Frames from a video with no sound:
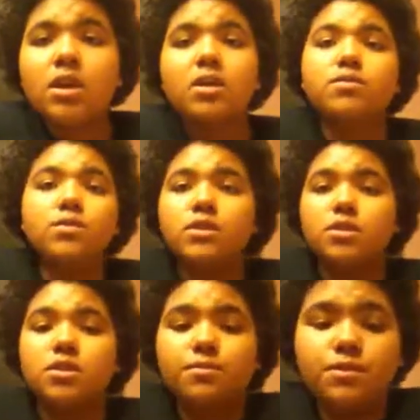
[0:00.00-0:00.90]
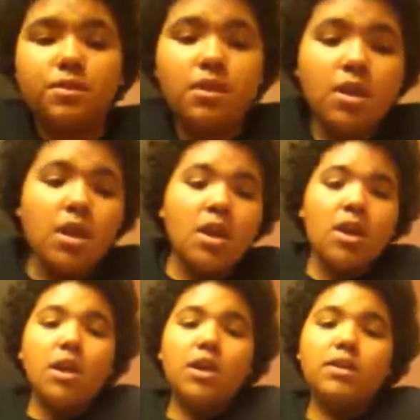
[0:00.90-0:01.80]
It's really stupid.
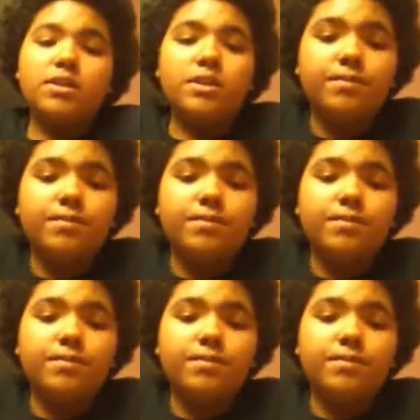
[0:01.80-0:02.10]
And